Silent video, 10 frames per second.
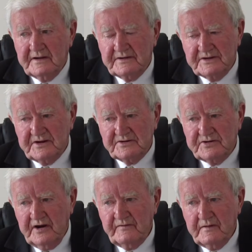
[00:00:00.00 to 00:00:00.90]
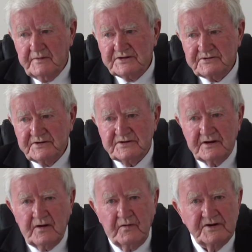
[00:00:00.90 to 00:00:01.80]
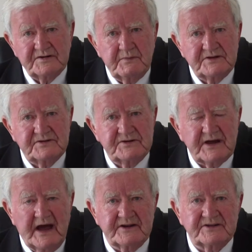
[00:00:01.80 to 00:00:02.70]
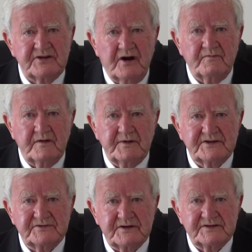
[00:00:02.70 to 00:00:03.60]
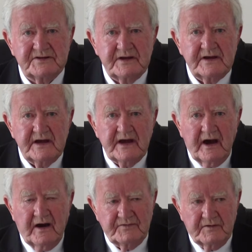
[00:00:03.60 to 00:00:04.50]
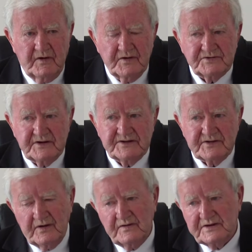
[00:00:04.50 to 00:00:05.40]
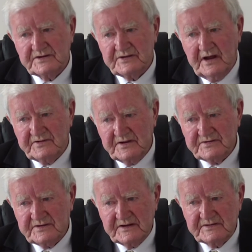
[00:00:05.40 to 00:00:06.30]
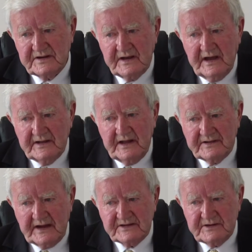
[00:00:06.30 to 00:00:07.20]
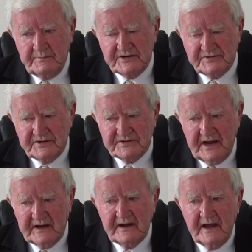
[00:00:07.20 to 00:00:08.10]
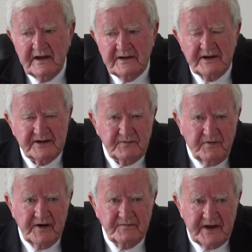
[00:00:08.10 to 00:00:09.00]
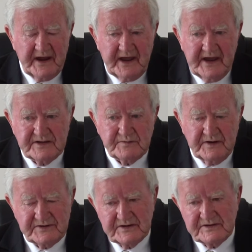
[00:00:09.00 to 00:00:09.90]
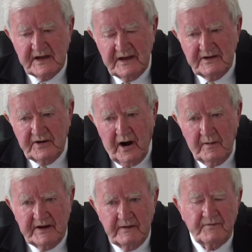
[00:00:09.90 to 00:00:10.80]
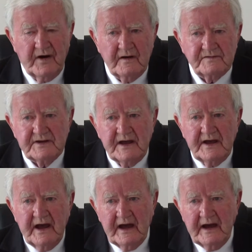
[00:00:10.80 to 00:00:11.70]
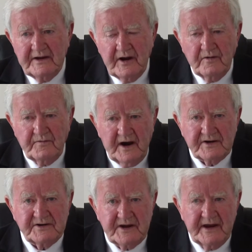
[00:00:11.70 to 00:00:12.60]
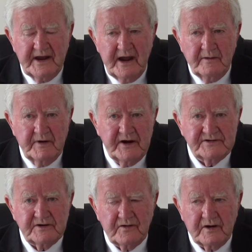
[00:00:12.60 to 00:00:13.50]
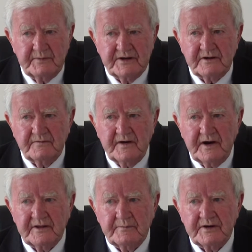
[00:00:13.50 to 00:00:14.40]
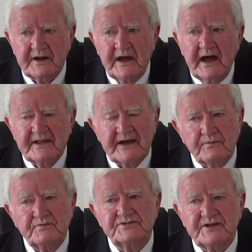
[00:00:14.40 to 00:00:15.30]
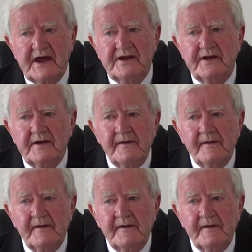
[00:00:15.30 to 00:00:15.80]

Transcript: the joyful mysteries, the glorious mysteries, and the sorrowful mysteries of the Rosary. So that's the mysteries, and then there's 5 decades, which is normally involves Our Father, 10 Hail Marys, and glory be to the Father. But that was said